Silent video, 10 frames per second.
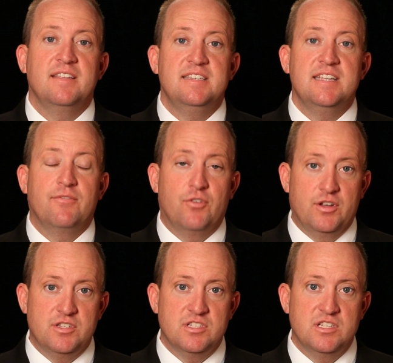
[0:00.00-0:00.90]

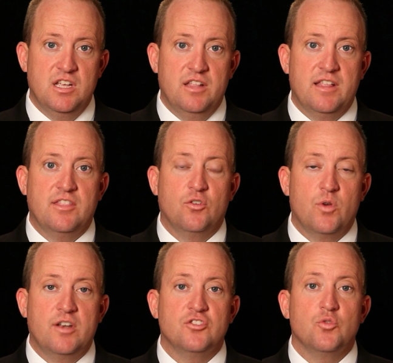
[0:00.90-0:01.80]
difference that the
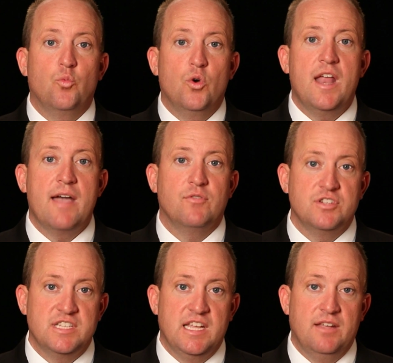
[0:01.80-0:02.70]
creditors would have
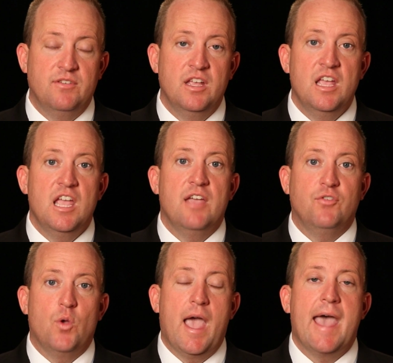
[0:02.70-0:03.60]
received if
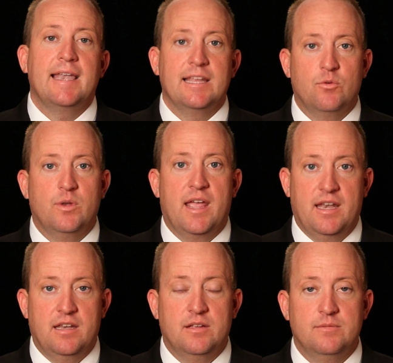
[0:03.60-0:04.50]
you had
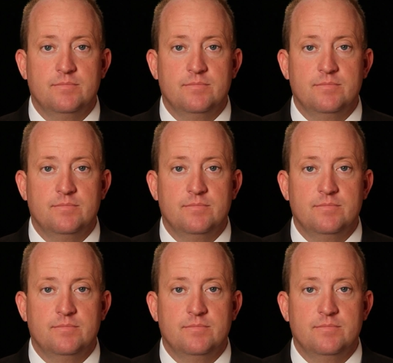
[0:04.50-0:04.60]
liquidated it.